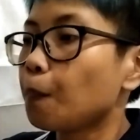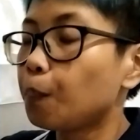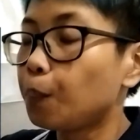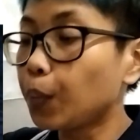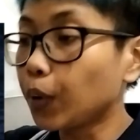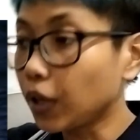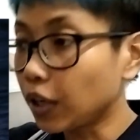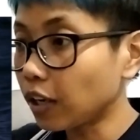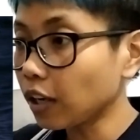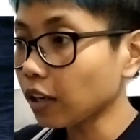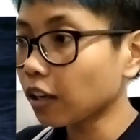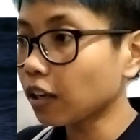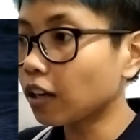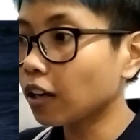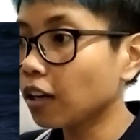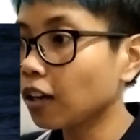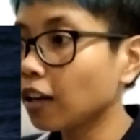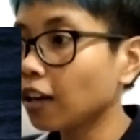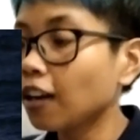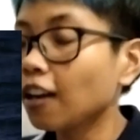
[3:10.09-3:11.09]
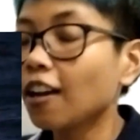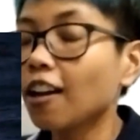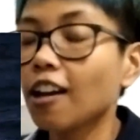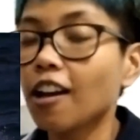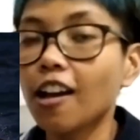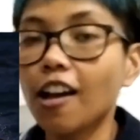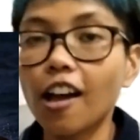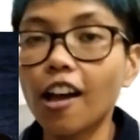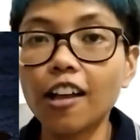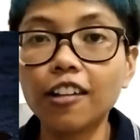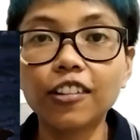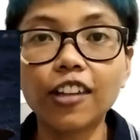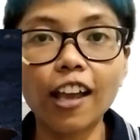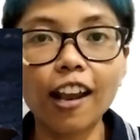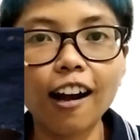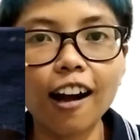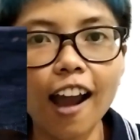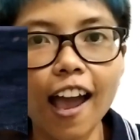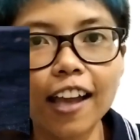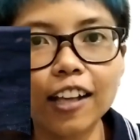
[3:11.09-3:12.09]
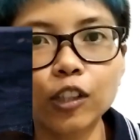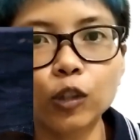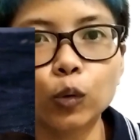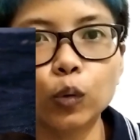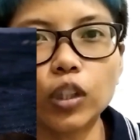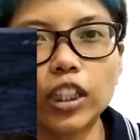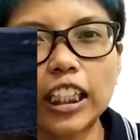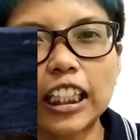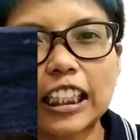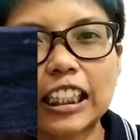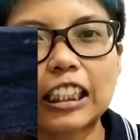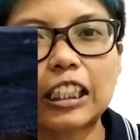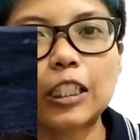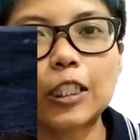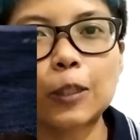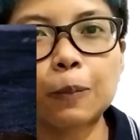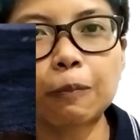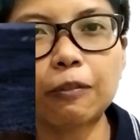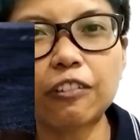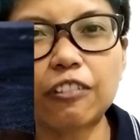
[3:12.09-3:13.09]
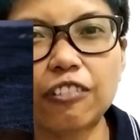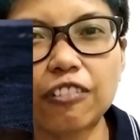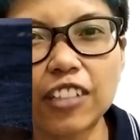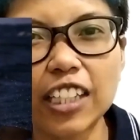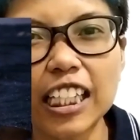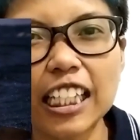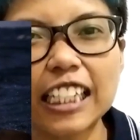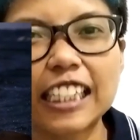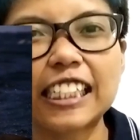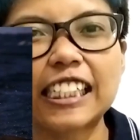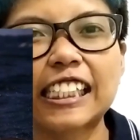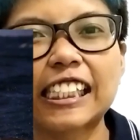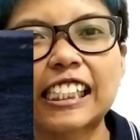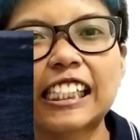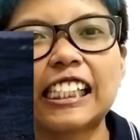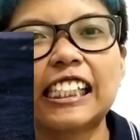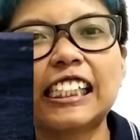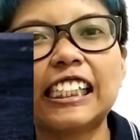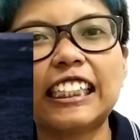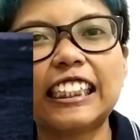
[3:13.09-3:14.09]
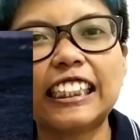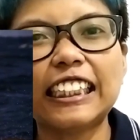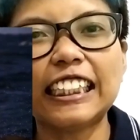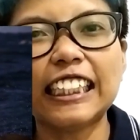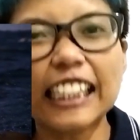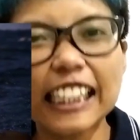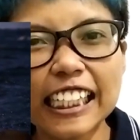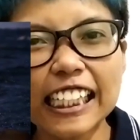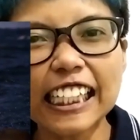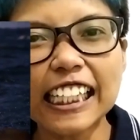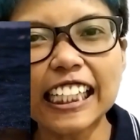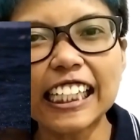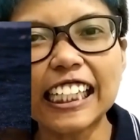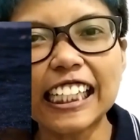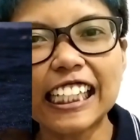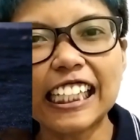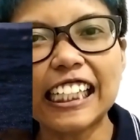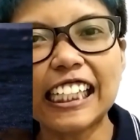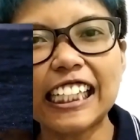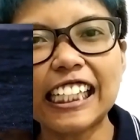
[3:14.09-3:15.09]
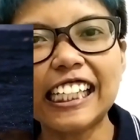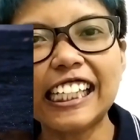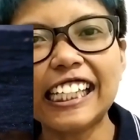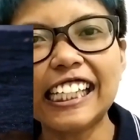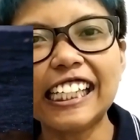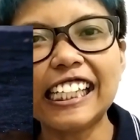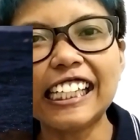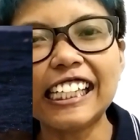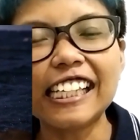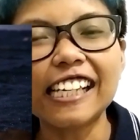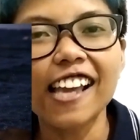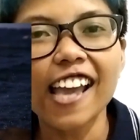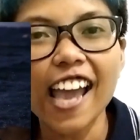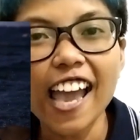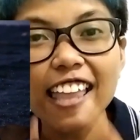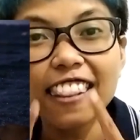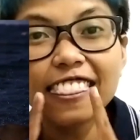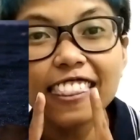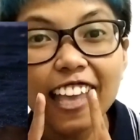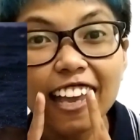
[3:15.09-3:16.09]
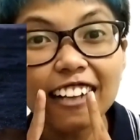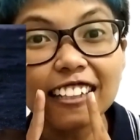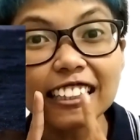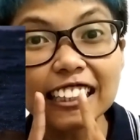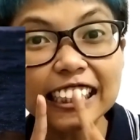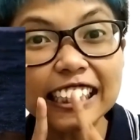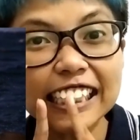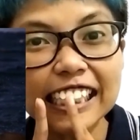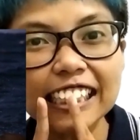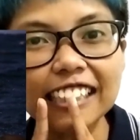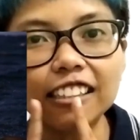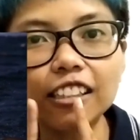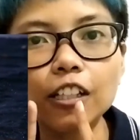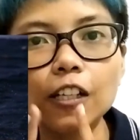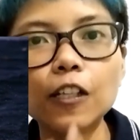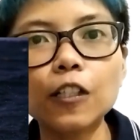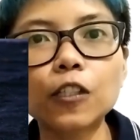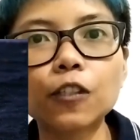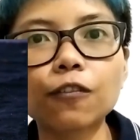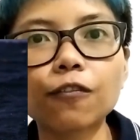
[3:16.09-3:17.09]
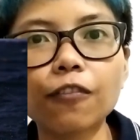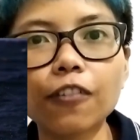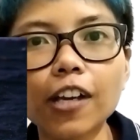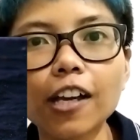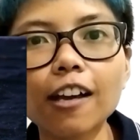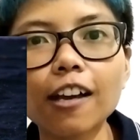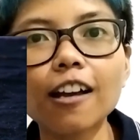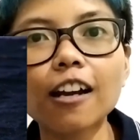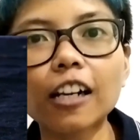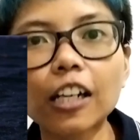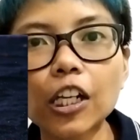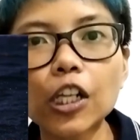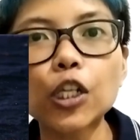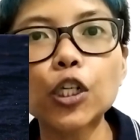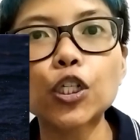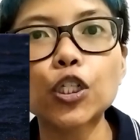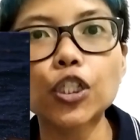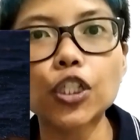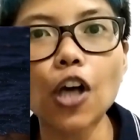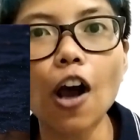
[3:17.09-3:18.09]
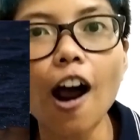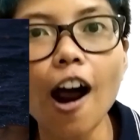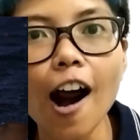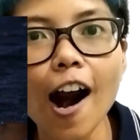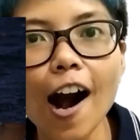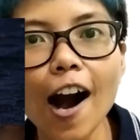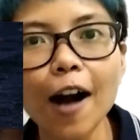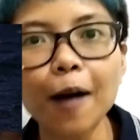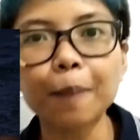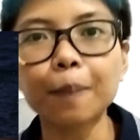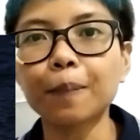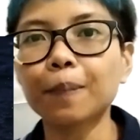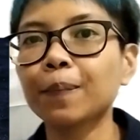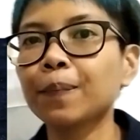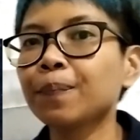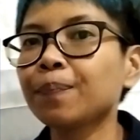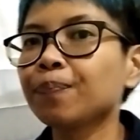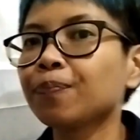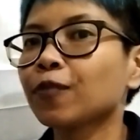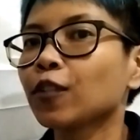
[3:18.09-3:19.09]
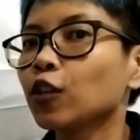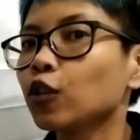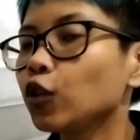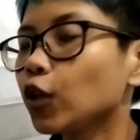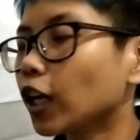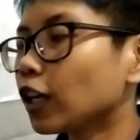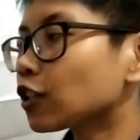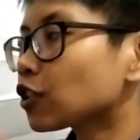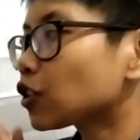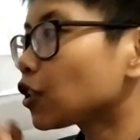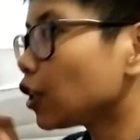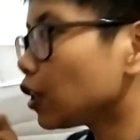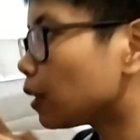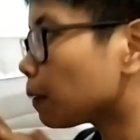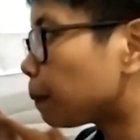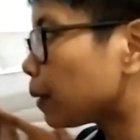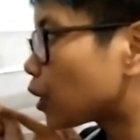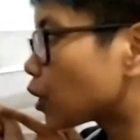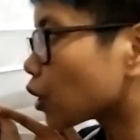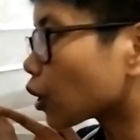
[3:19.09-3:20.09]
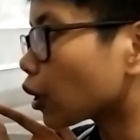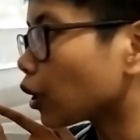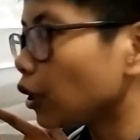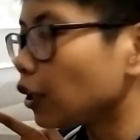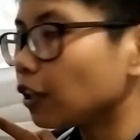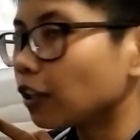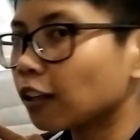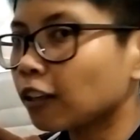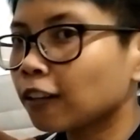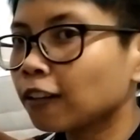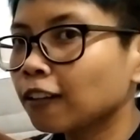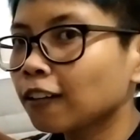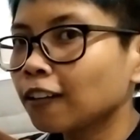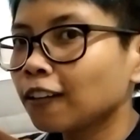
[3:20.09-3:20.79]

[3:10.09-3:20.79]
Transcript: big and they like to eat fish. And their teeth is very sharp. You can see the picture here.